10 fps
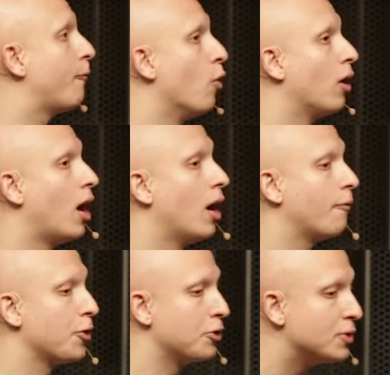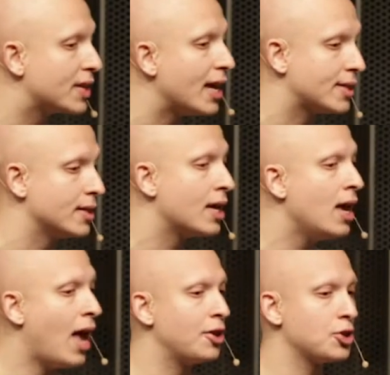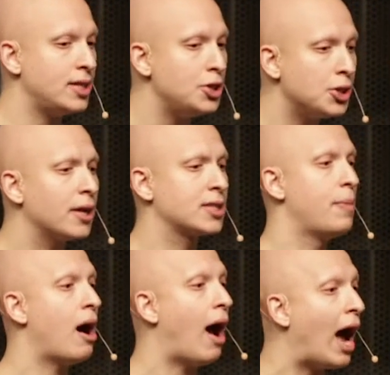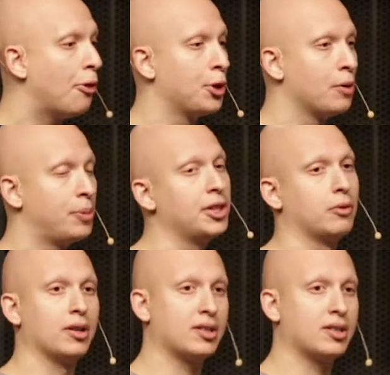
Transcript: for their use cases, and just teaching us about how they're building